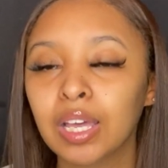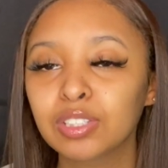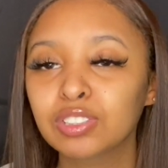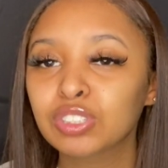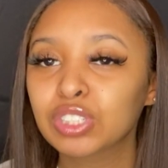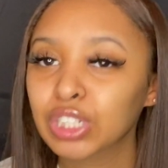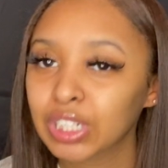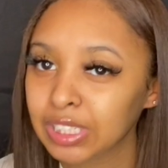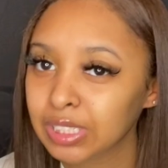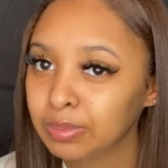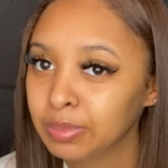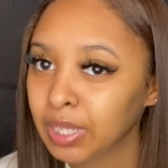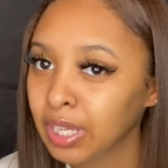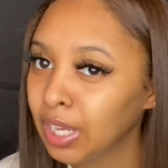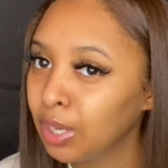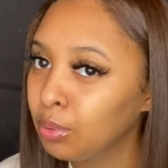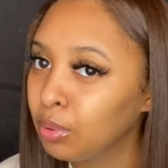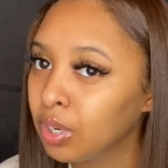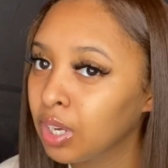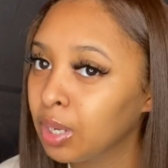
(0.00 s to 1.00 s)
trust me,
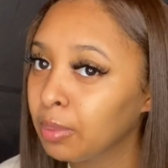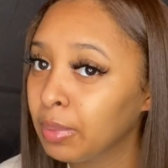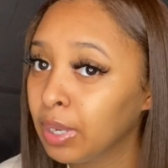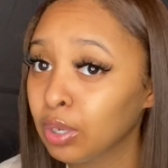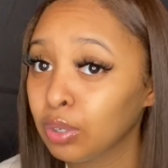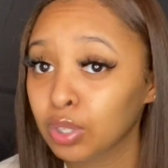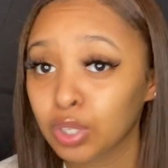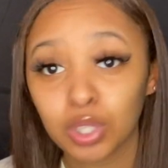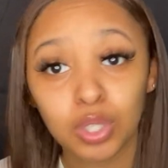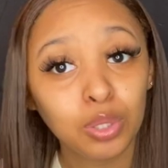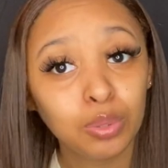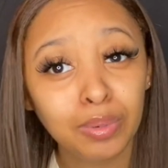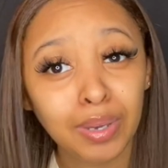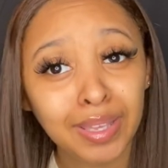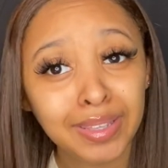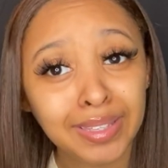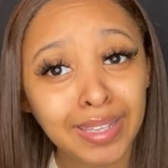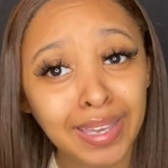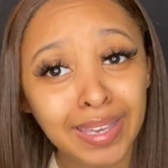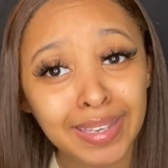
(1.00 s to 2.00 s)
it will come out cute
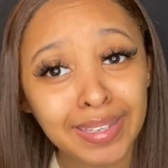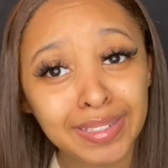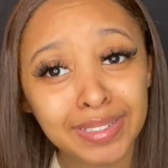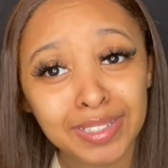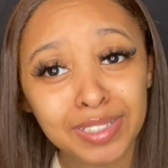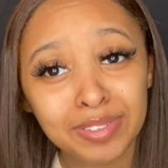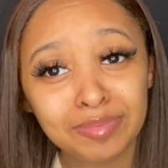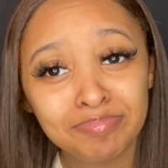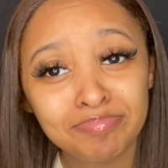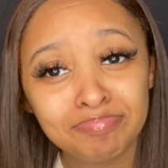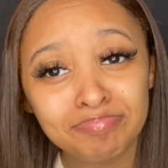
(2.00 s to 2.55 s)
at the end.